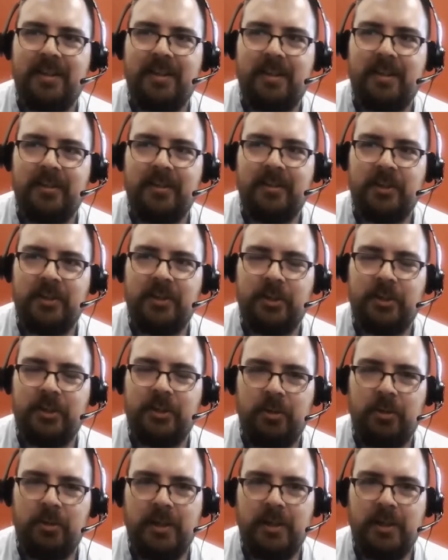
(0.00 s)
showed
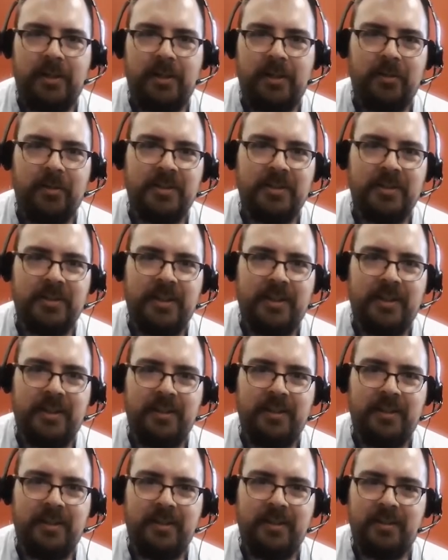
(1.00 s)
her how to use the
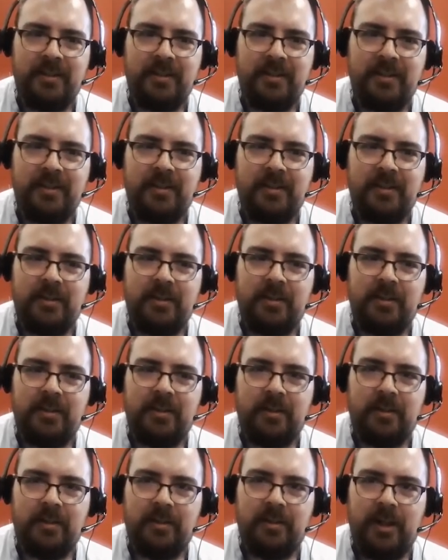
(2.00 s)

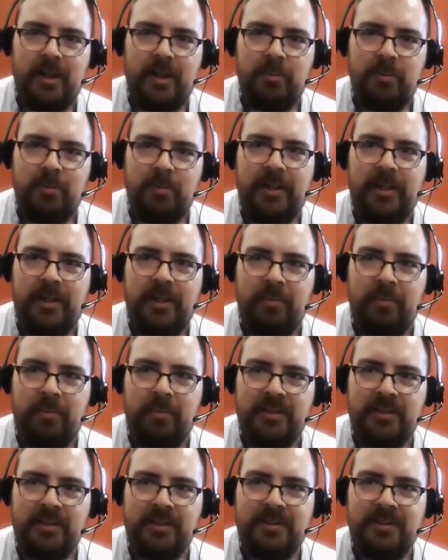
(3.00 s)
library
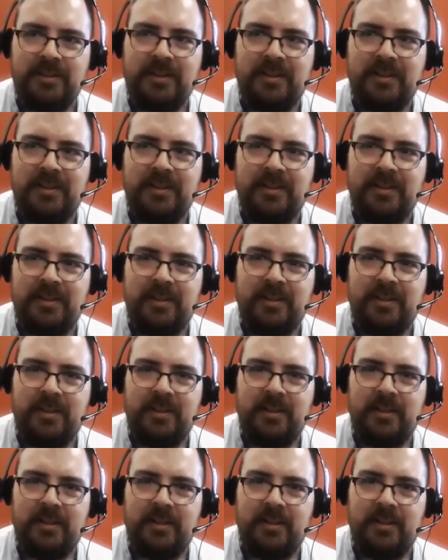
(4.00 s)
databases
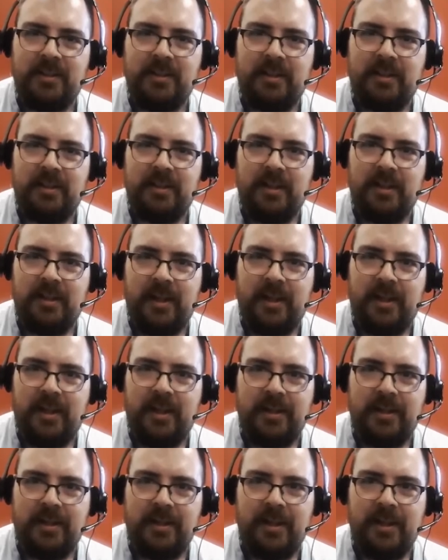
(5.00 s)

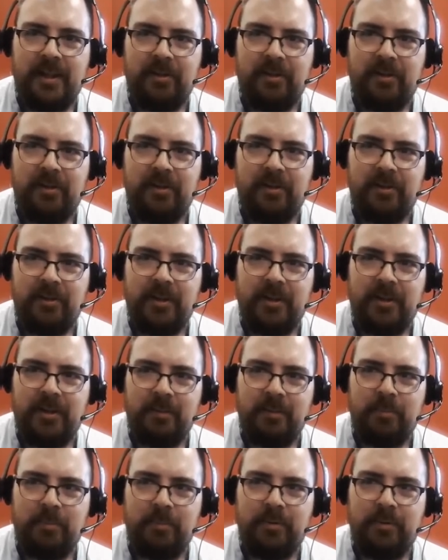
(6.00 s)
and how to look up,
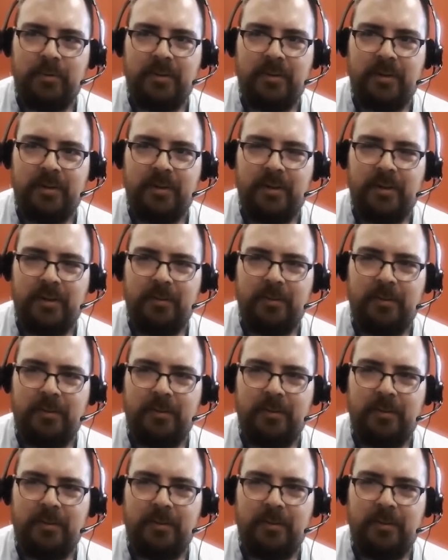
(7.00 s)
how